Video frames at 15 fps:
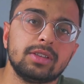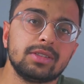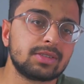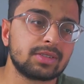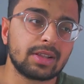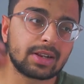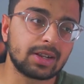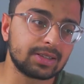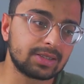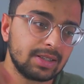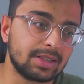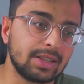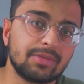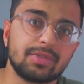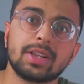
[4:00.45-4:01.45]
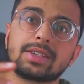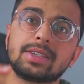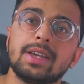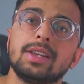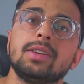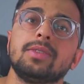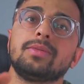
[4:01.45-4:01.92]
than this. Like I sit there for like
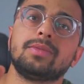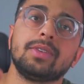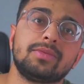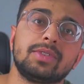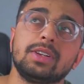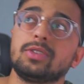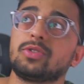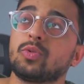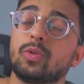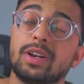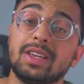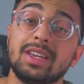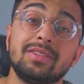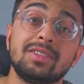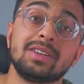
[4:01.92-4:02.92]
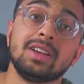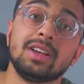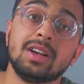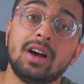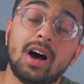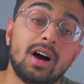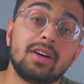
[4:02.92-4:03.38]
ten, fifteen, twenty, even
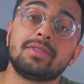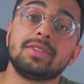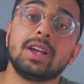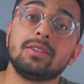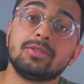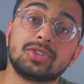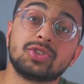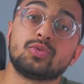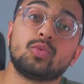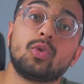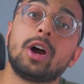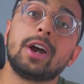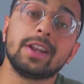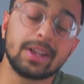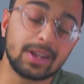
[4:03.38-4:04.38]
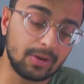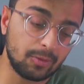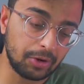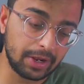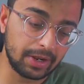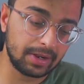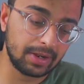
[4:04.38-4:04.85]
half an hour just writing
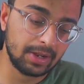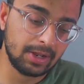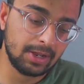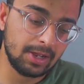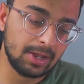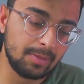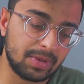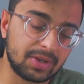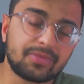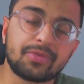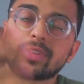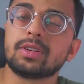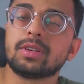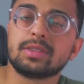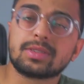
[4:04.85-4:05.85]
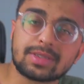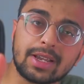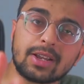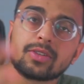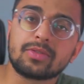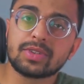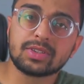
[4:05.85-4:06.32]
away. But for the
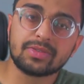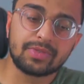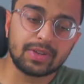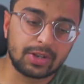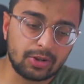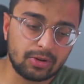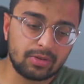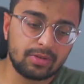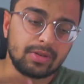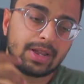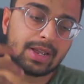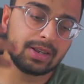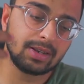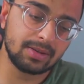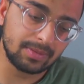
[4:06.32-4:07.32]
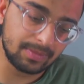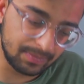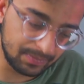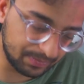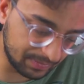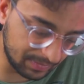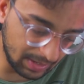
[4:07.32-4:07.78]
sake of this video, and
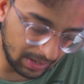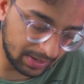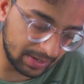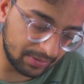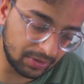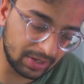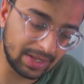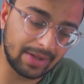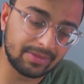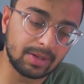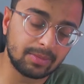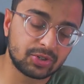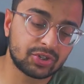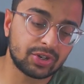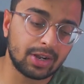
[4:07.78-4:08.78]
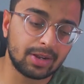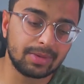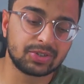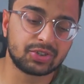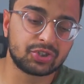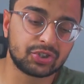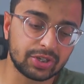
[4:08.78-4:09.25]
I didn't really have that much
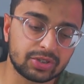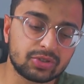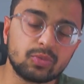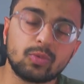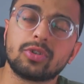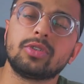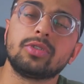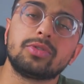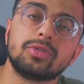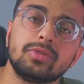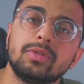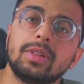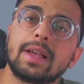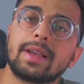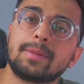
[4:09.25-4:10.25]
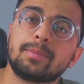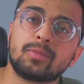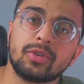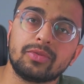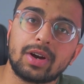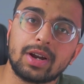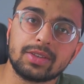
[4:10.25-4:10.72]
time, I just wanted to like
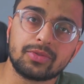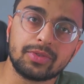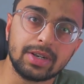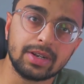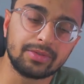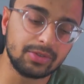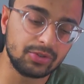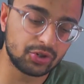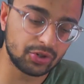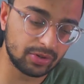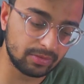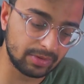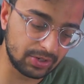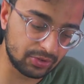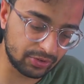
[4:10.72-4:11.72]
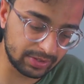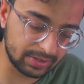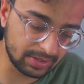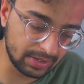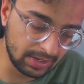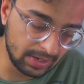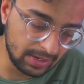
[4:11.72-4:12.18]
provide three different journal
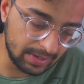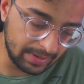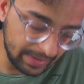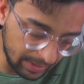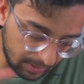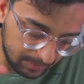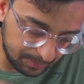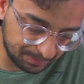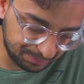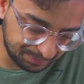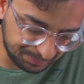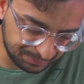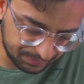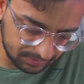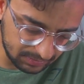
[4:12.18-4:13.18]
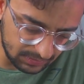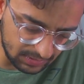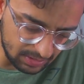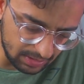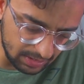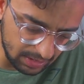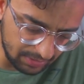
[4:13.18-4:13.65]
entries. Now,
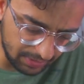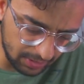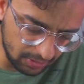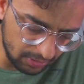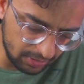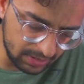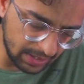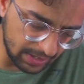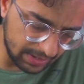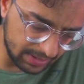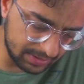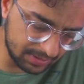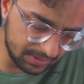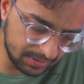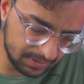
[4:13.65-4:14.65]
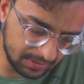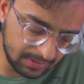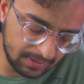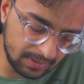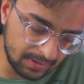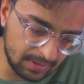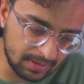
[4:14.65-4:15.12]
if I go and edit
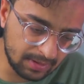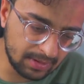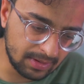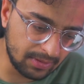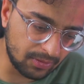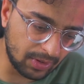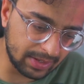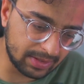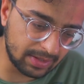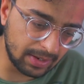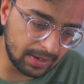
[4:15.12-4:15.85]
right